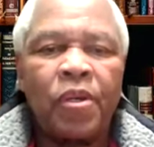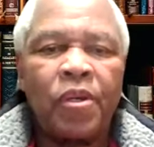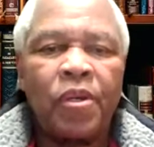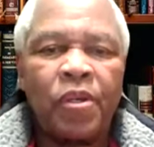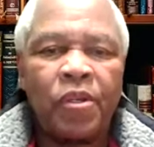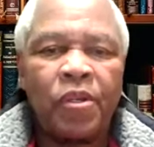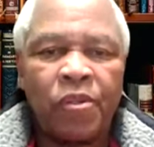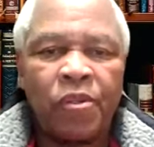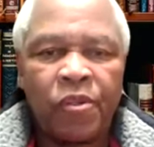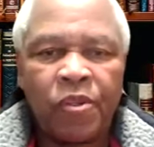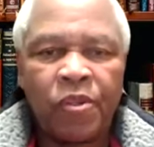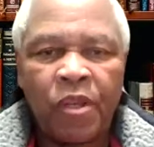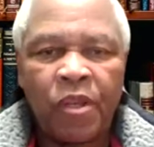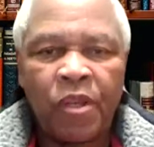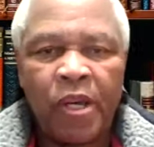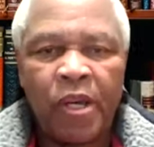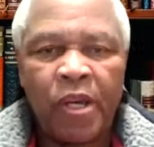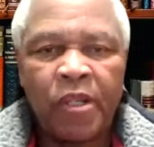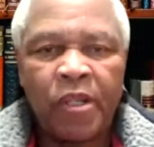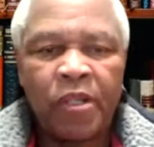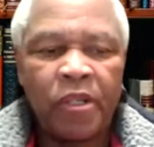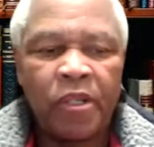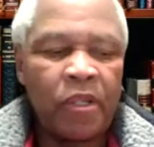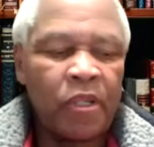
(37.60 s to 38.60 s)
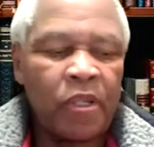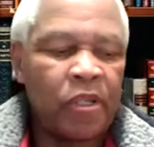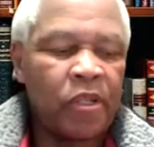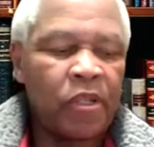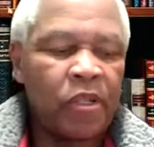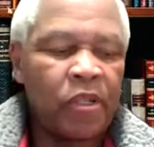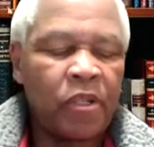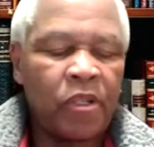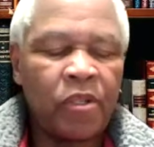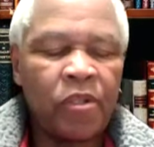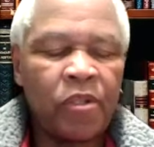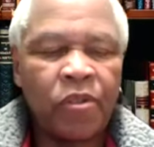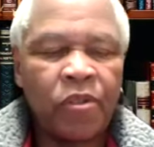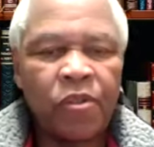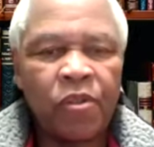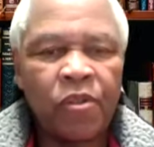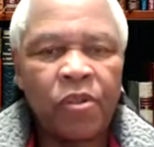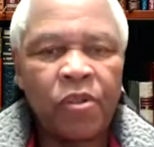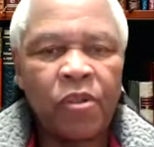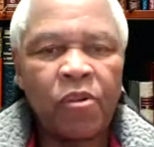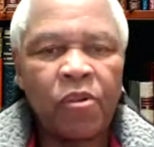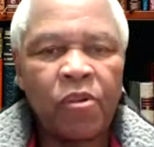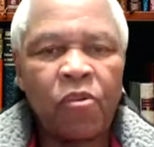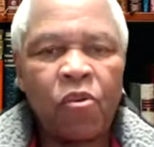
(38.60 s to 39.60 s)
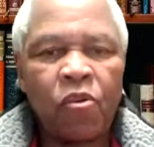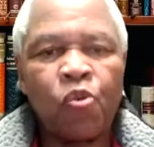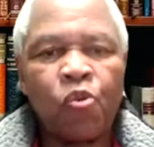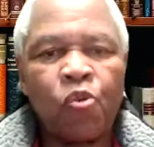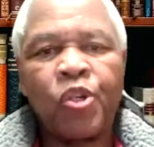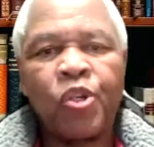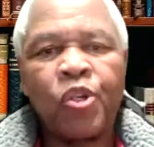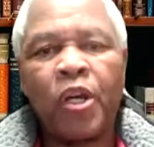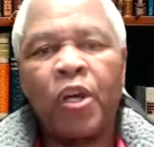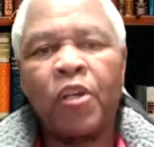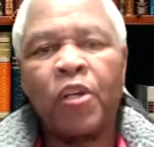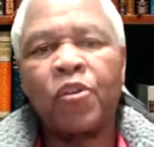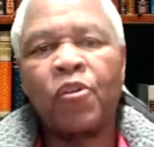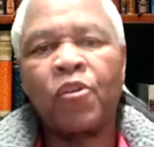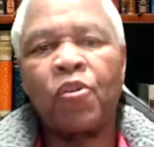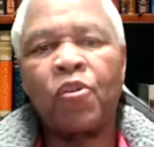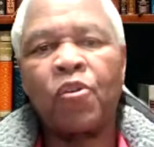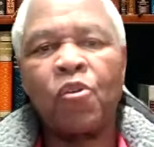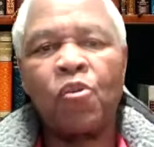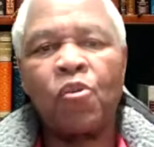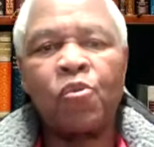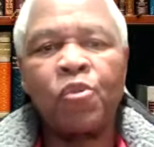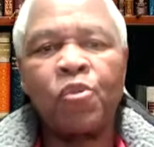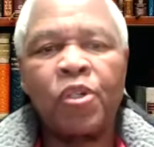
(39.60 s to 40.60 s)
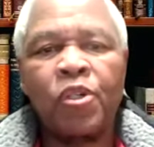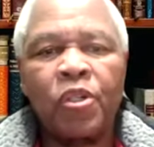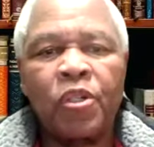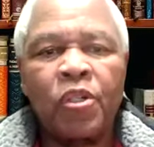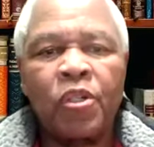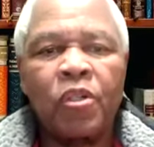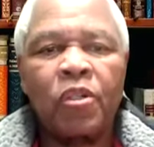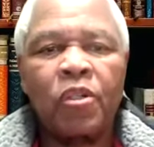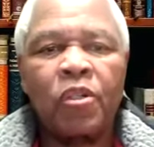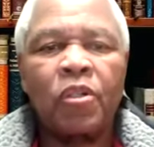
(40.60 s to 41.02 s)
is that it is, quote unquote,